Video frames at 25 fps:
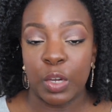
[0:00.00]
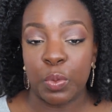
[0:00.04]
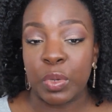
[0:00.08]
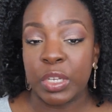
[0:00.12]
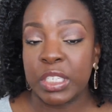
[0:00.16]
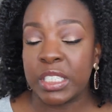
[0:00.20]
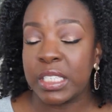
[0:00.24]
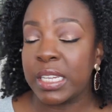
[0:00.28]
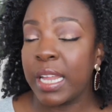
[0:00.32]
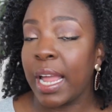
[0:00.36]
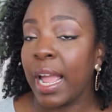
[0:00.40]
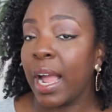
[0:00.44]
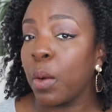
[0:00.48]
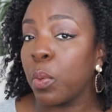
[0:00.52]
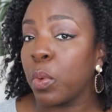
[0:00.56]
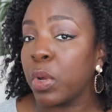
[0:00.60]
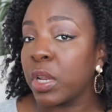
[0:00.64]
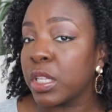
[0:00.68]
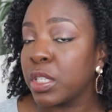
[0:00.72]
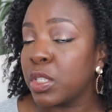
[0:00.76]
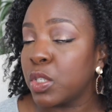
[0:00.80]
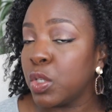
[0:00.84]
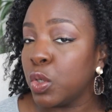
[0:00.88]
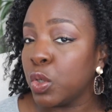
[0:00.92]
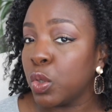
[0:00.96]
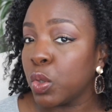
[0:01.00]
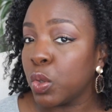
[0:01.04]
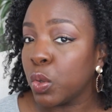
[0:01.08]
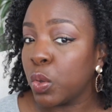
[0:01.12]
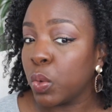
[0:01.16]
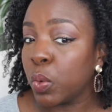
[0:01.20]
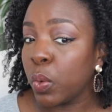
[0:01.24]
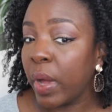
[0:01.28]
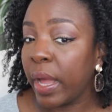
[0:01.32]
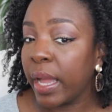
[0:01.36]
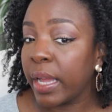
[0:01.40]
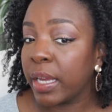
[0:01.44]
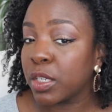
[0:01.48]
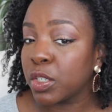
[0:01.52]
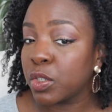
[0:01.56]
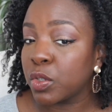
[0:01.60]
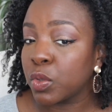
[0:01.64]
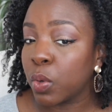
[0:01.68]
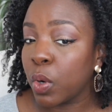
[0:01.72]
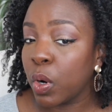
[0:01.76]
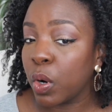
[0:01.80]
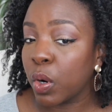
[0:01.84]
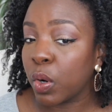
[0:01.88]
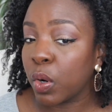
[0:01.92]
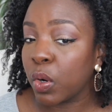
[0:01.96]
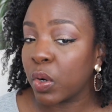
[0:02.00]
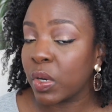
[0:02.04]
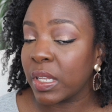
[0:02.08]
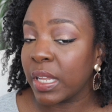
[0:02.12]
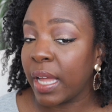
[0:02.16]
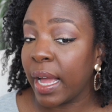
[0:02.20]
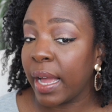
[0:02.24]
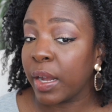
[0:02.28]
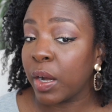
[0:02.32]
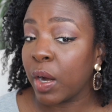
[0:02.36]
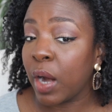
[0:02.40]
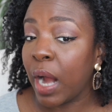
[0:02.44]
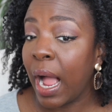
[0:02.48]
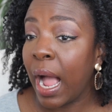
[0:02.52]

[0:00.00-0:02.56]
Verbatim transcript: But today I wanted to do a stronger liner.